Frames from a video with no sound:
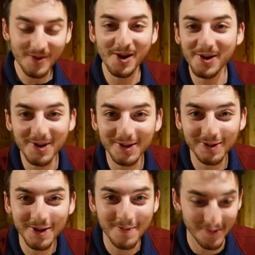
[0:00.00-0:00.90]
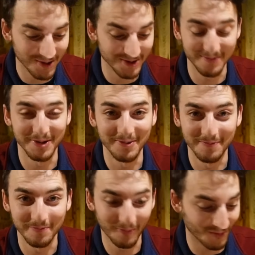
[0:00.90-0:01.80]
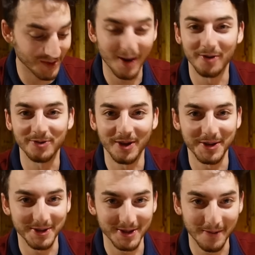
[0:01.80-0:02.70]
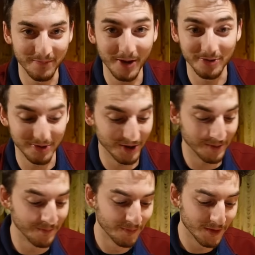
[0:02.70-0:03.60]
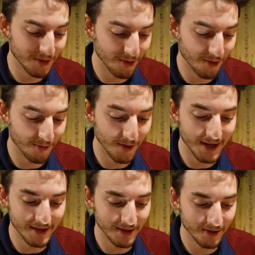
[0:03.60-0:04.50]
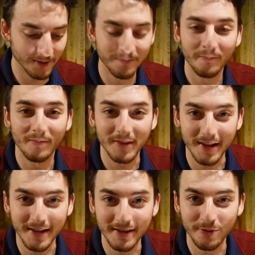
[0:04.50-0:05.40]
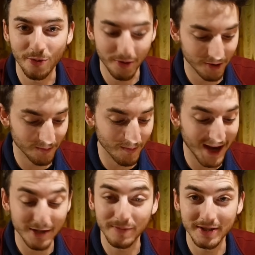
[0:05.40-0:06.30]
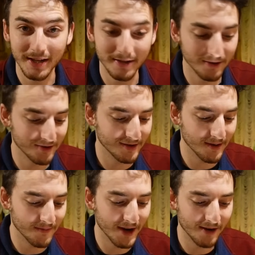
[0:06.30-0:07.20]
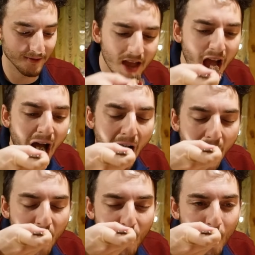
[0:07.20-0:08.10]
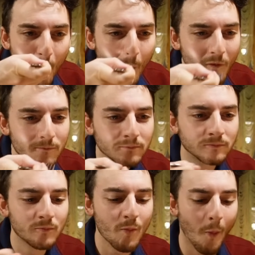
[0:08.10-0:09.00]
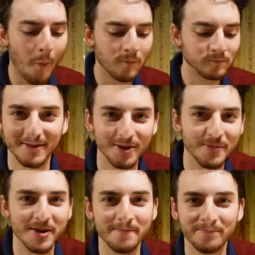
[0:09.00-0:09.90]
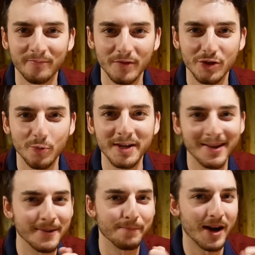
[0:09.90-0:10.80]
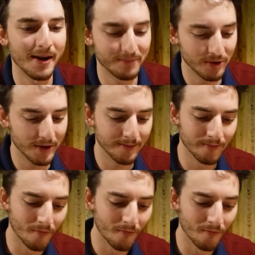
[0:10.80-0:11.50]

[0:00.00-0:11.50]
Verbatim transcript: I didn't get the lingonberries, but I'll do that next time. That was good. The reindeer and the mashed potatoes, and now the lingonberries. The lingonberries added a little bit of sweet and a pop to it.